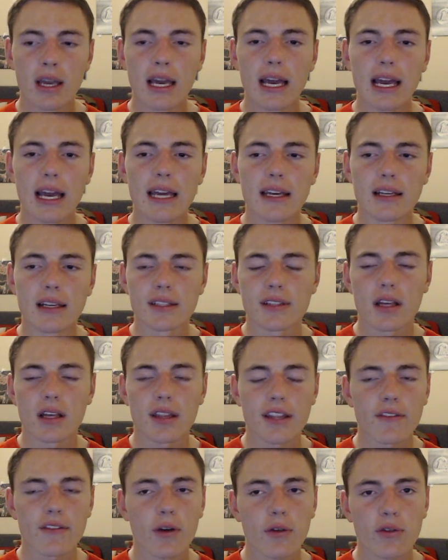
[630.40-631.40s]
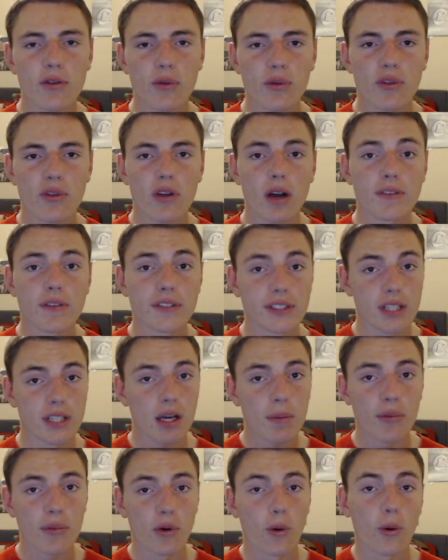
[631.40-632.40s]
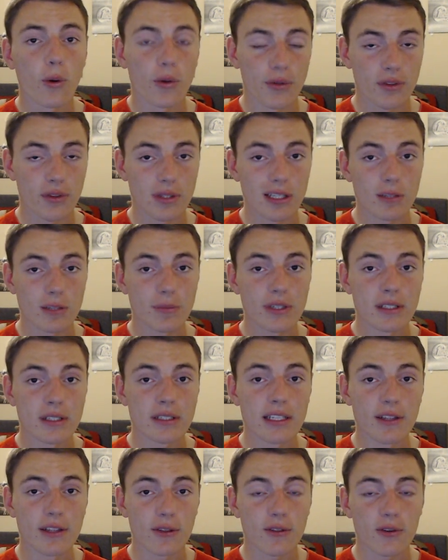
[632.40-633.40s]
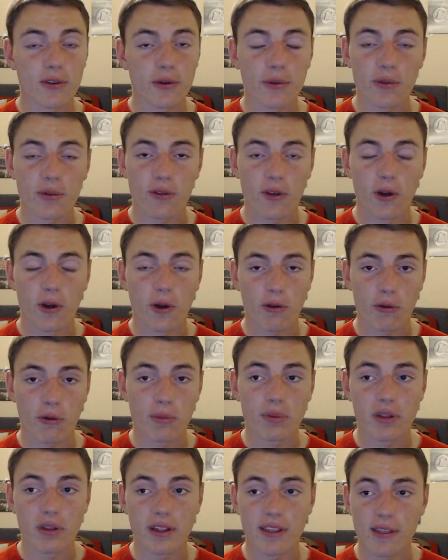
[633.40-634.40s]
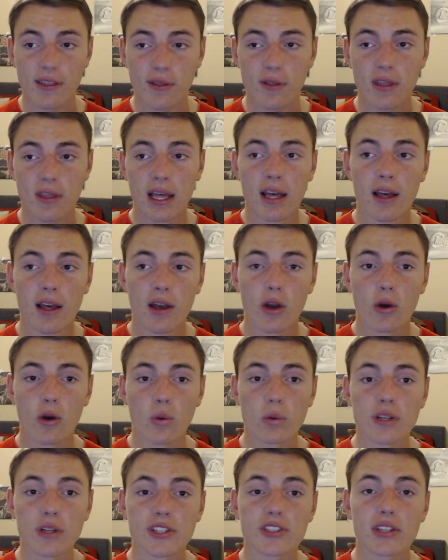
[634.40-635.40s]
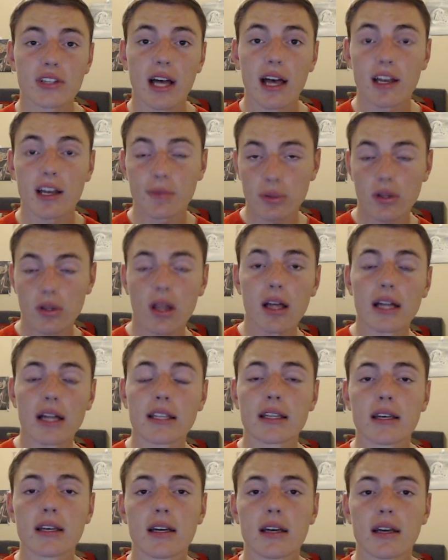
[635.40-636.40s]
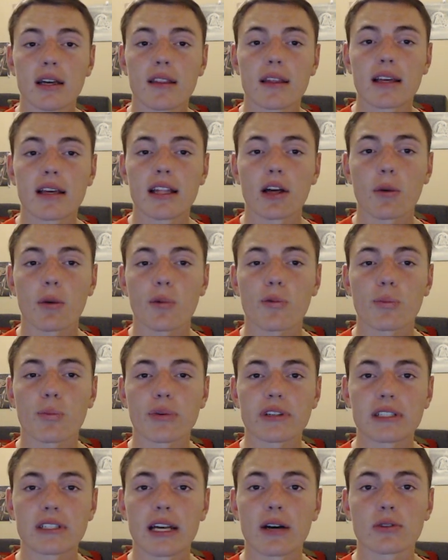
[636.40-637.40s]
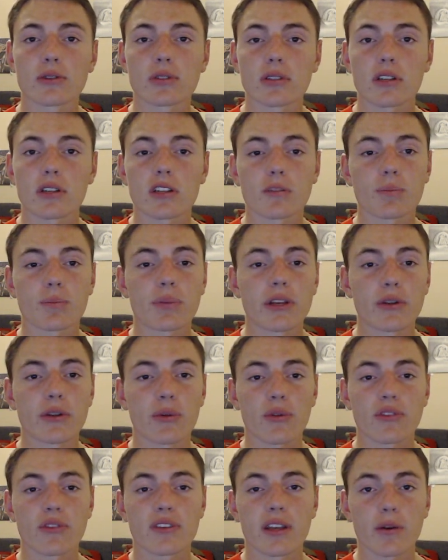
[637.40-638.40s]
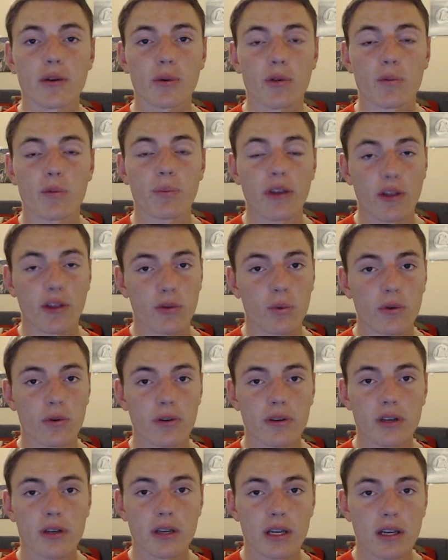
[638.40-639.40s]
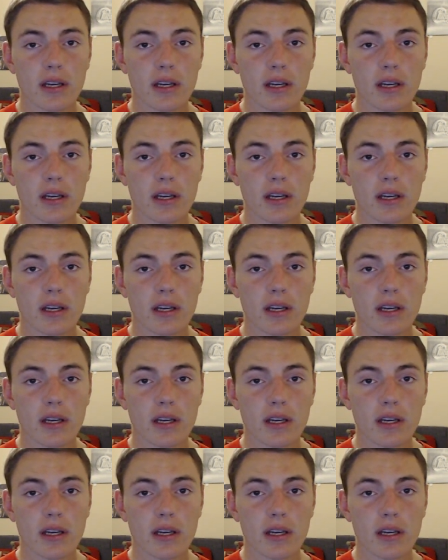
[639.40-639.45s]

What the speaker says: And they've also softened up the horns a little bit in certain songs and places, which I applaud. That helps bring out a lot of Peter Cetera's bass work,